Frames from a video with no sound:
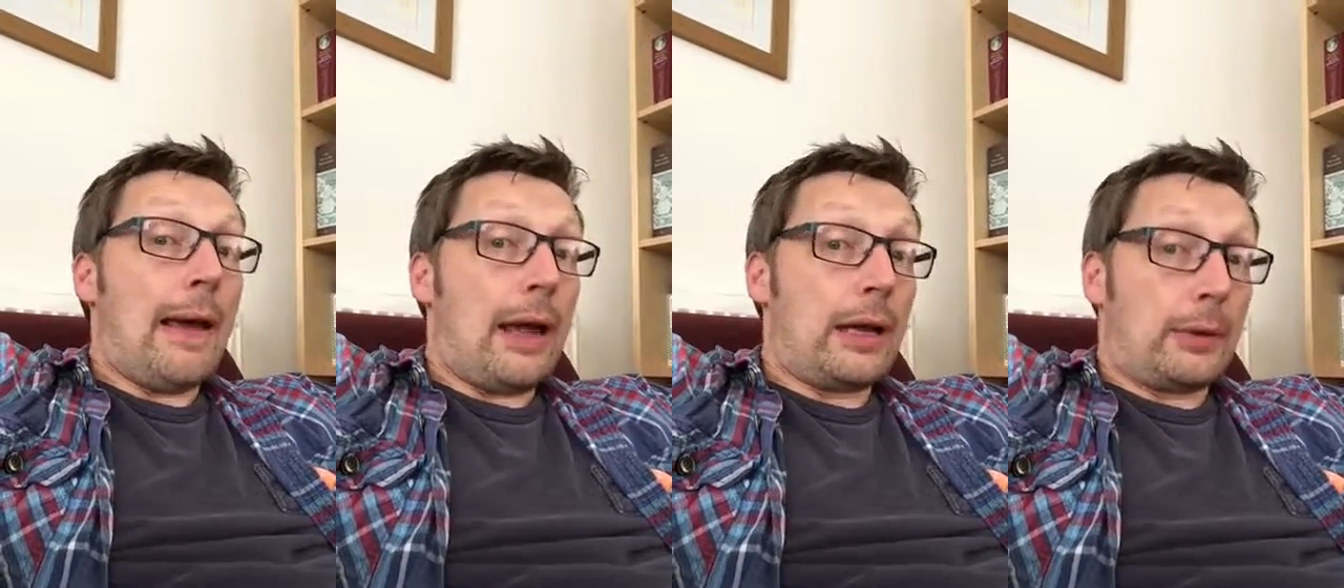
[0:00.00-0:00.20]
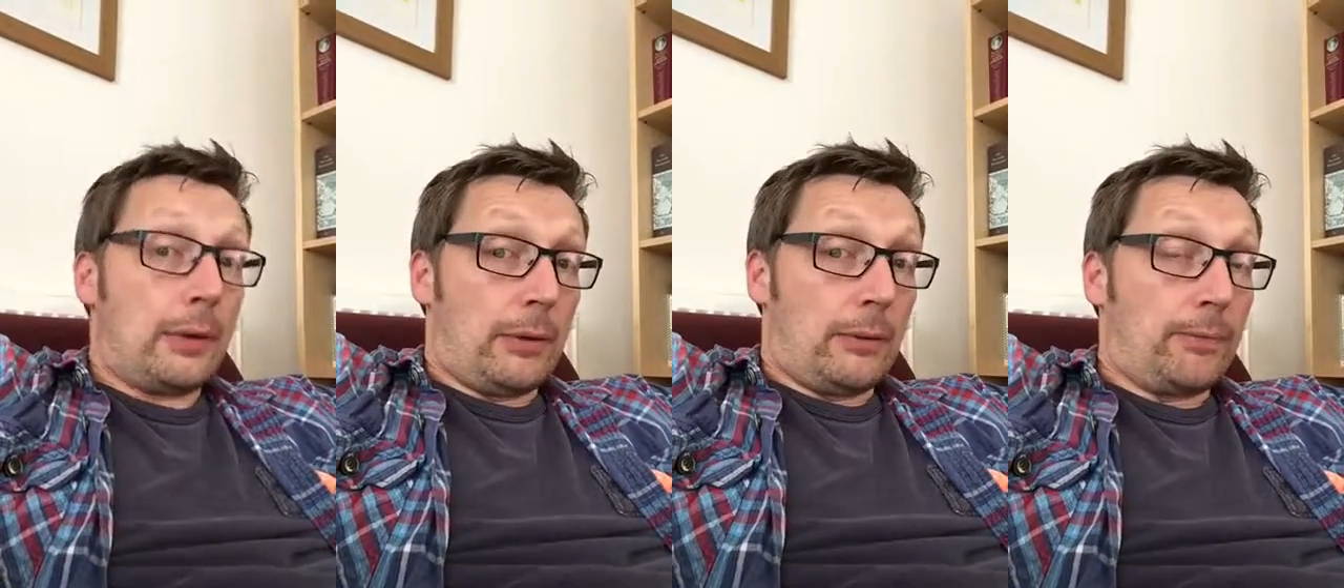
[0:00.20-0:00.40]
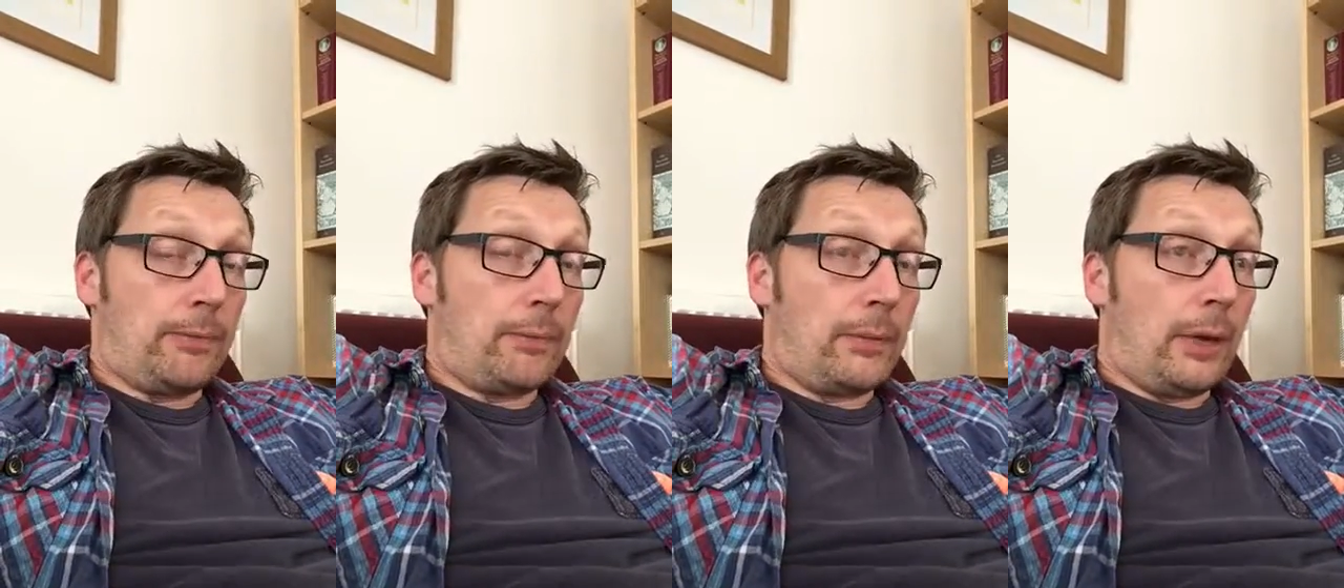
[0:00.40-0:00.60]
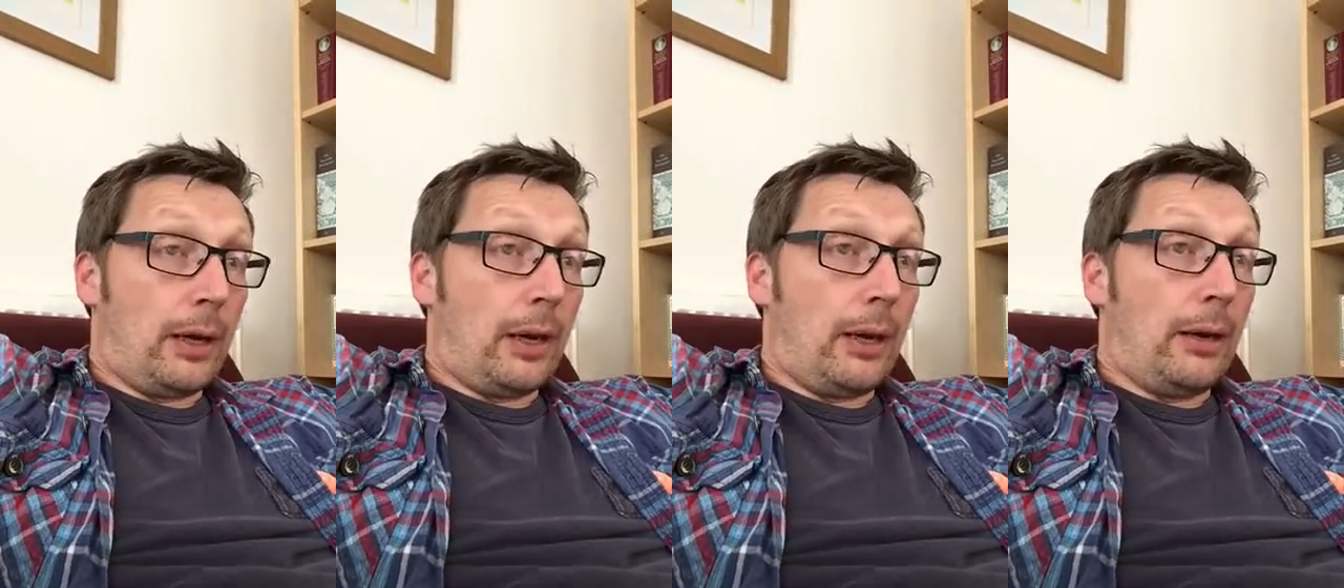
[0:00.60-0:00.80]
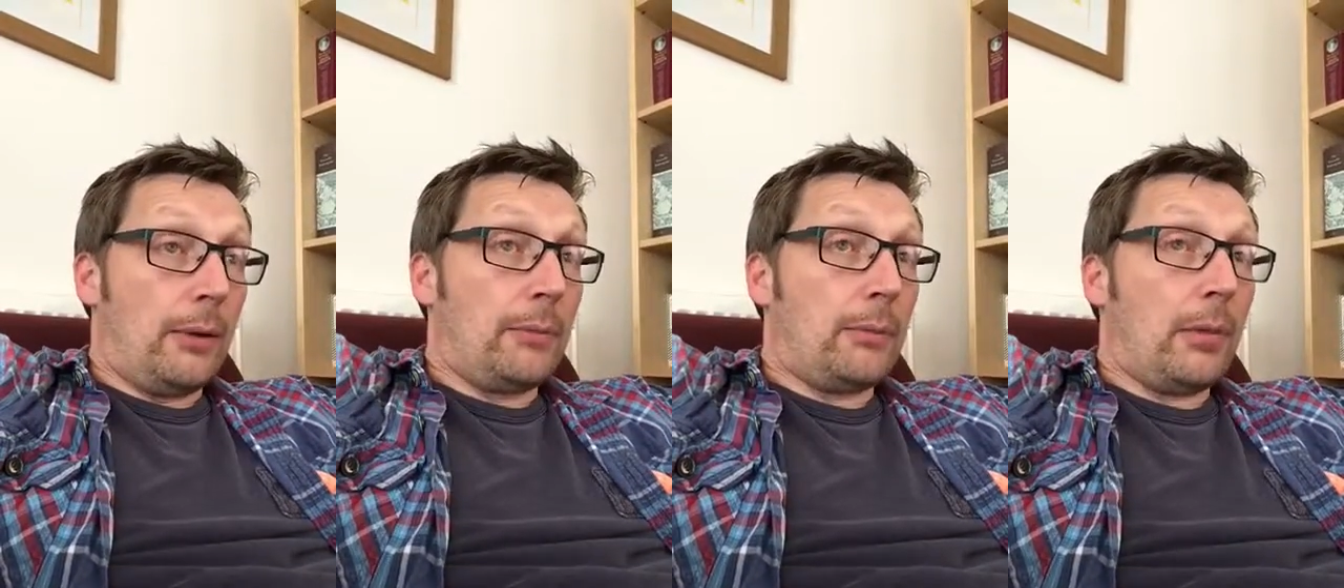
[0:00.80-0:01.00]
Anyway,
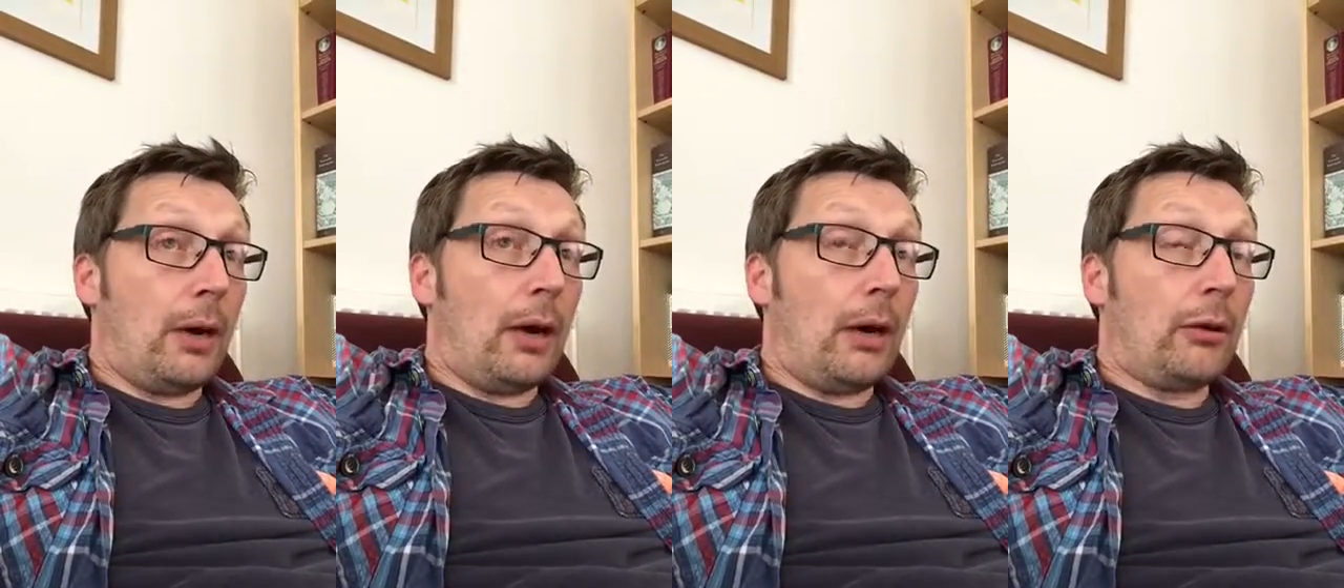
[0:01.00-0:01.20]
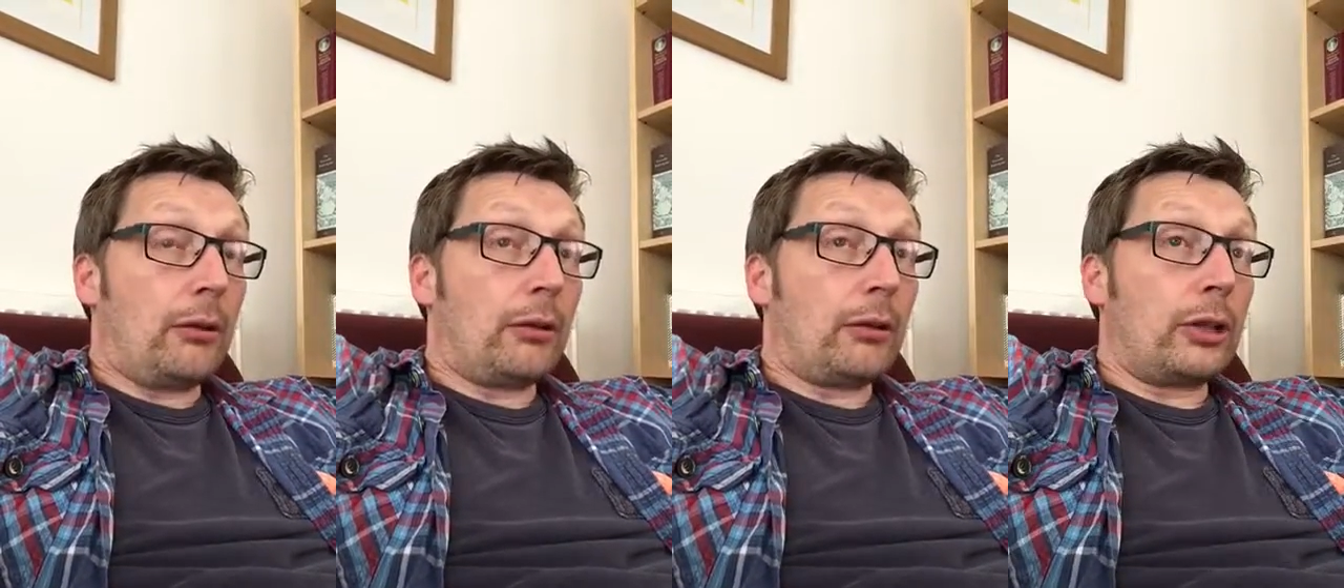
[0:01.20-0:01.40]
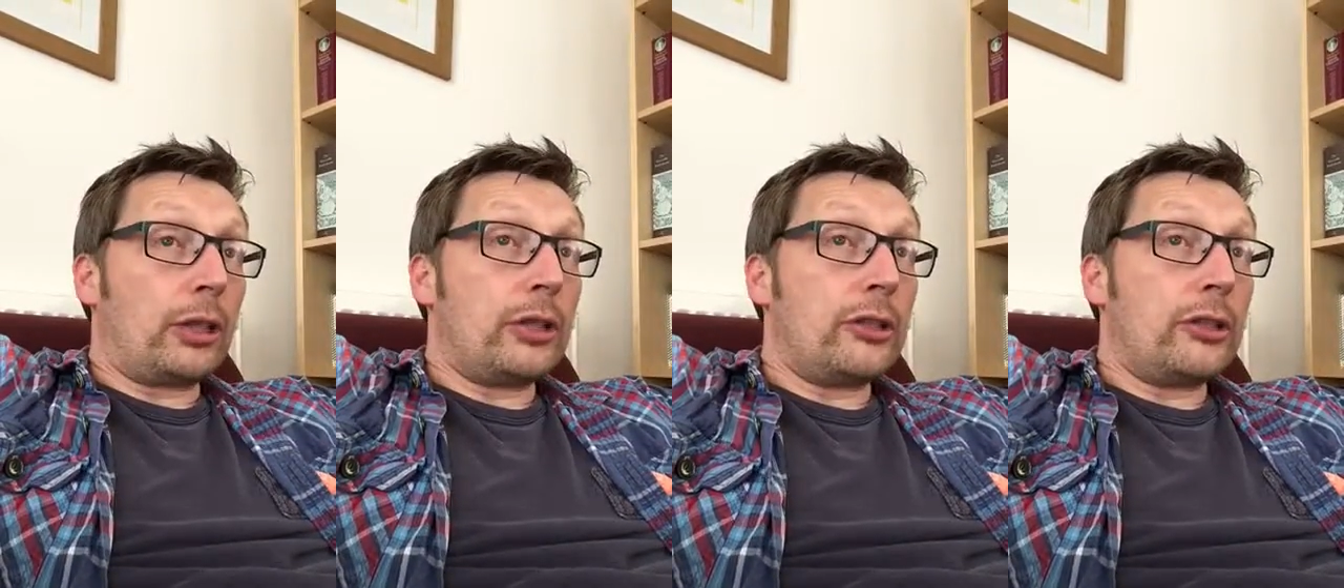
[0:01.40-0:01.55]
I'll